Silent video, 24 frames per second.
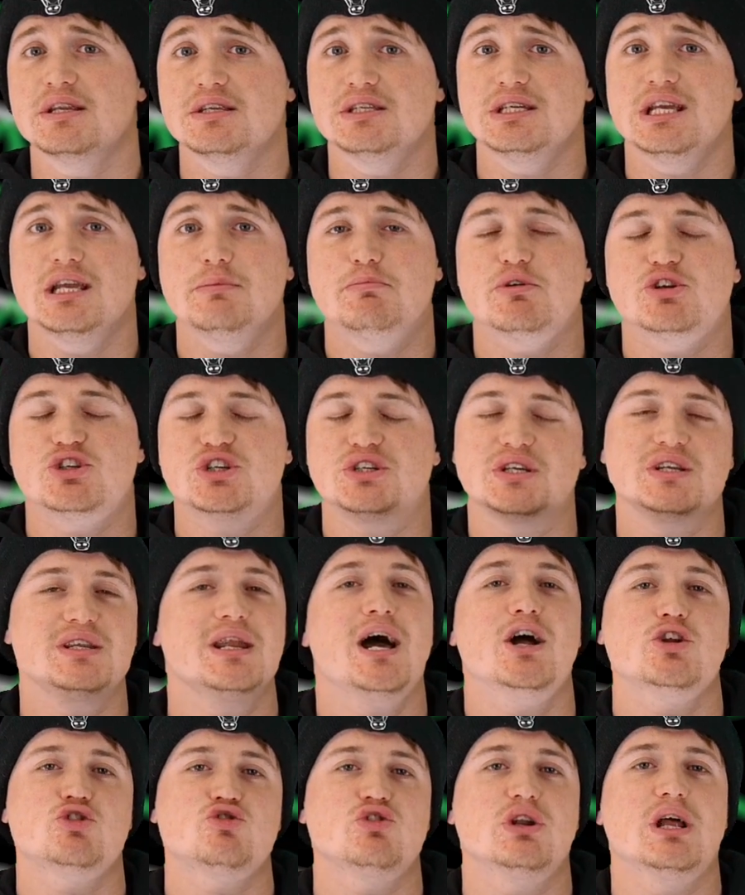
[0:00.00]
indeed, but she's a
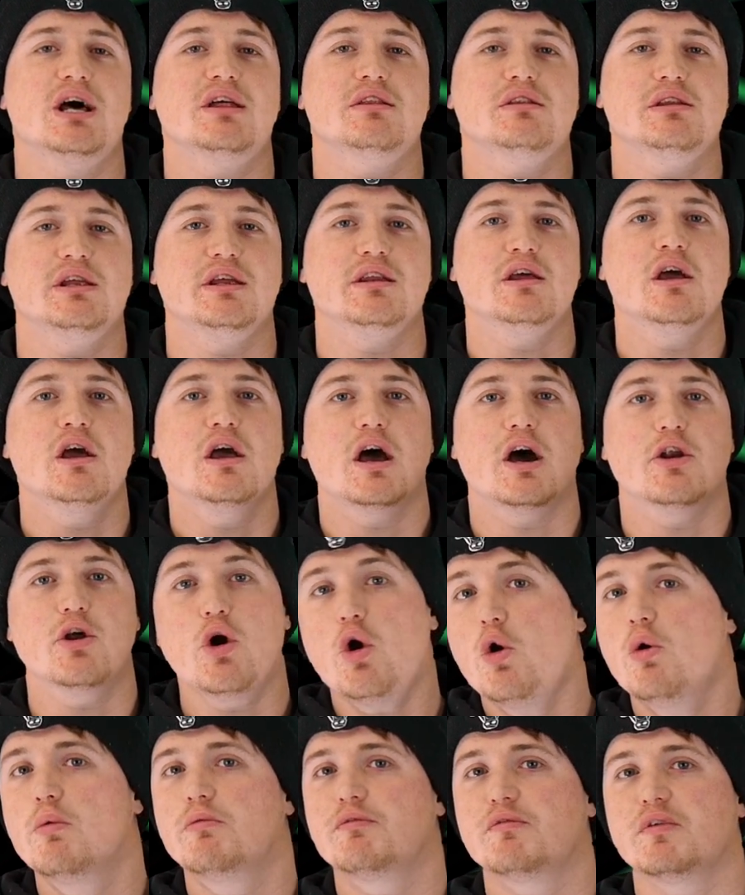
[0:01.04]
natural athlete, and
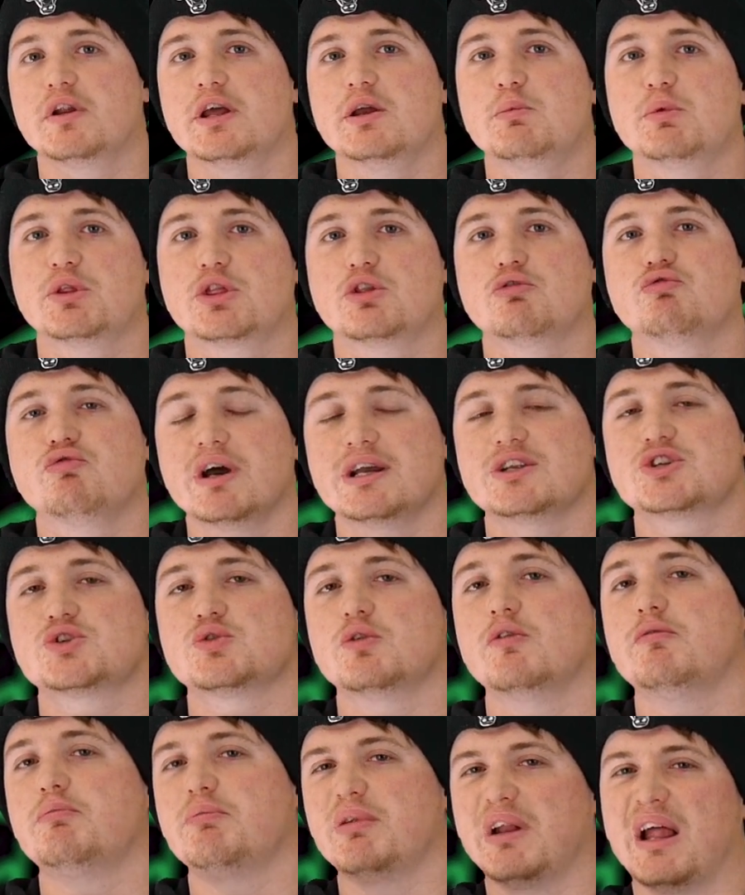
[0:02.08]
hopefully, with the right
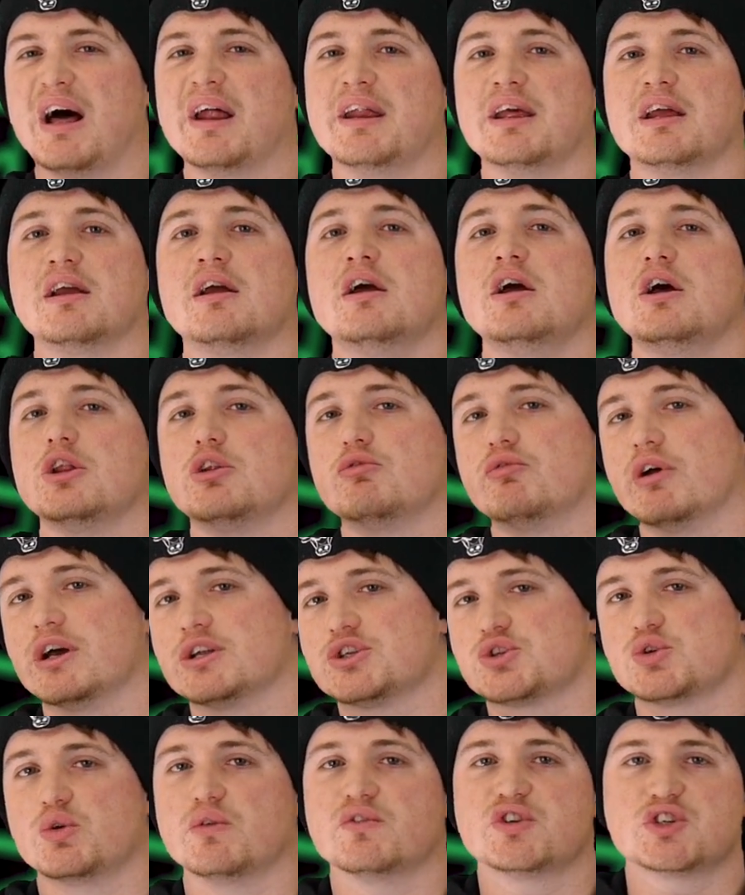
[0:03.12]
sort of planning and the right
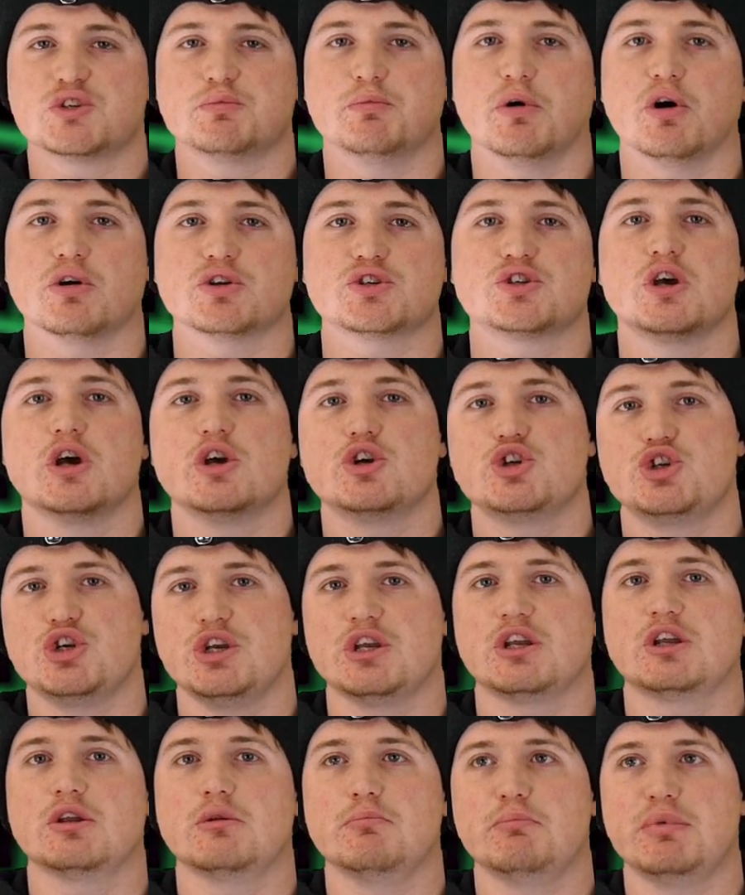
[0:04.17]
sort of spots,
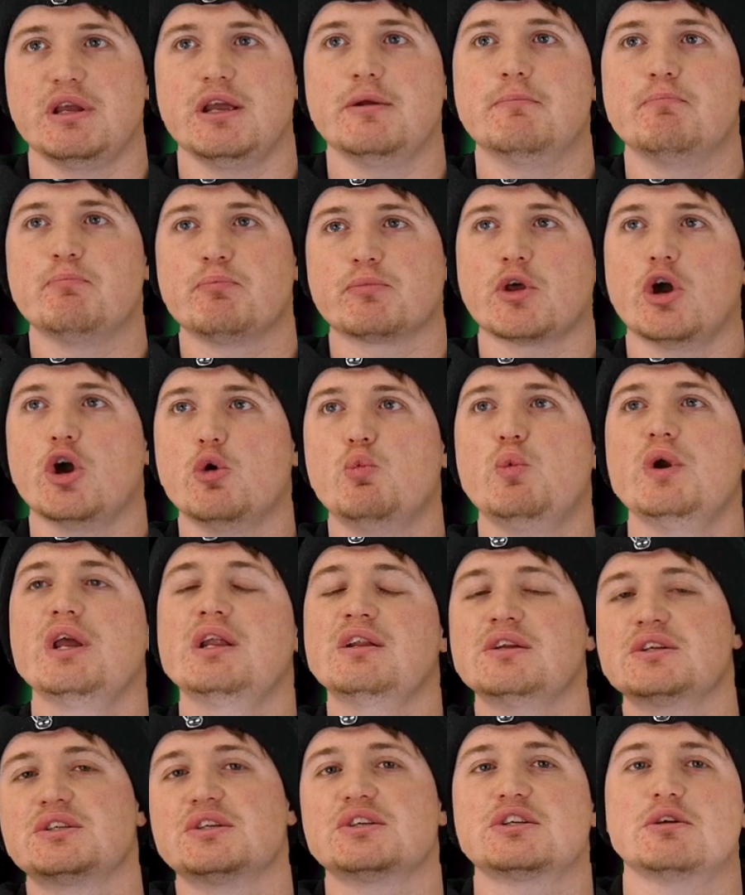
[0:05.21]
she can be her
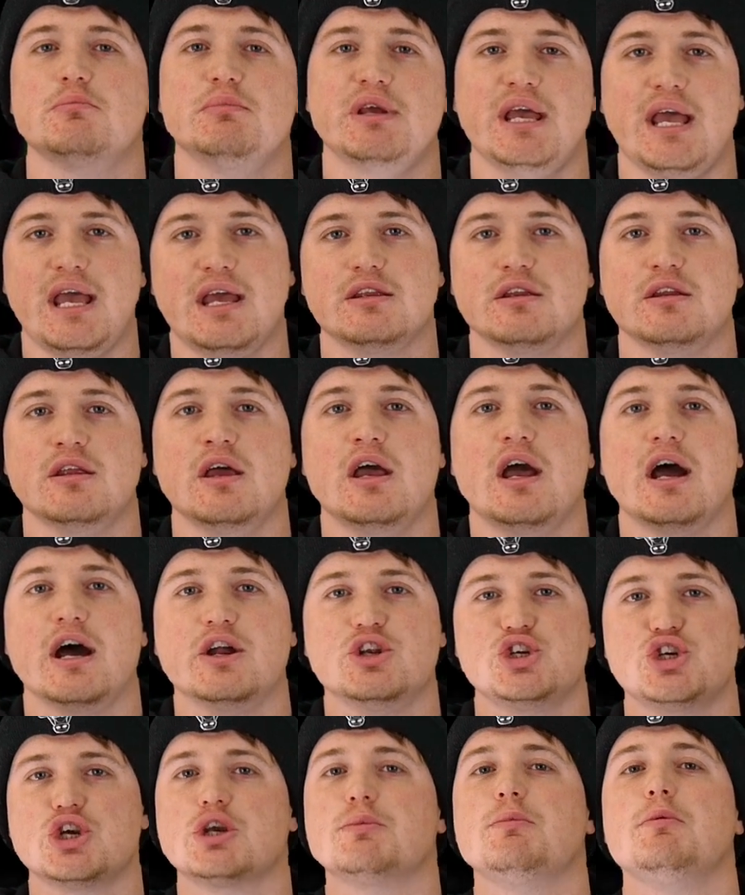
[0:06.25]
weaknesses can be hidden,
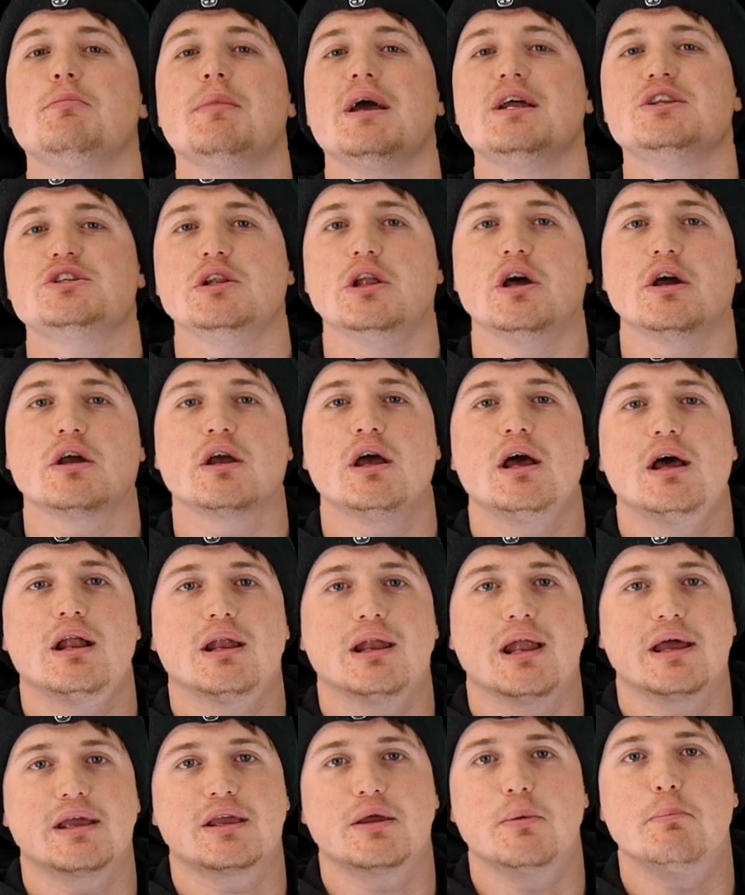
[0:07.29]
and she can be made to look
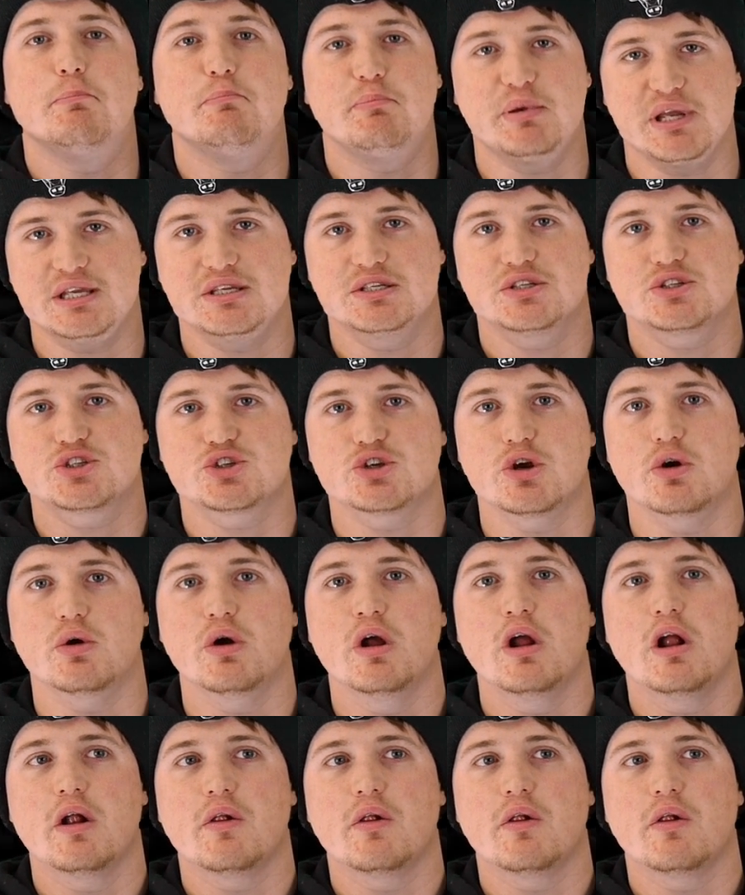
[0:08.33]
like a beast. So